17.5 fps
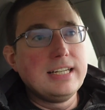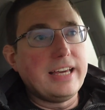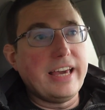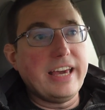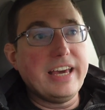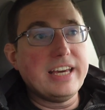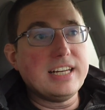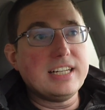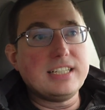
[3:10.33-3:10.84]

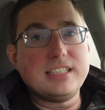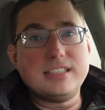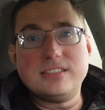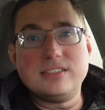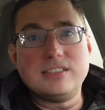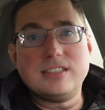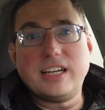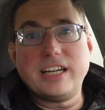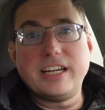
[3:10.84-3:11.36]

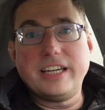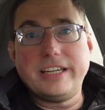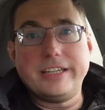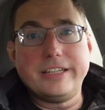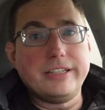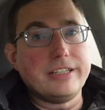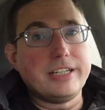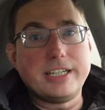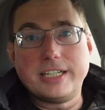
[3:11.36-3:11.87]
And
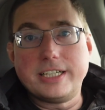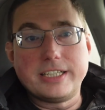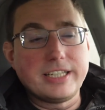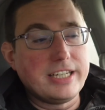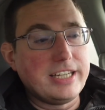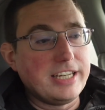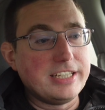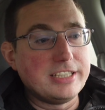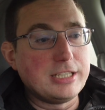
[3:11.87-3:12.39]
I
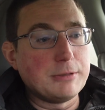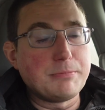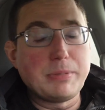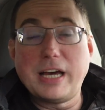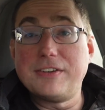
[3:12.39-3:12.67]
ended up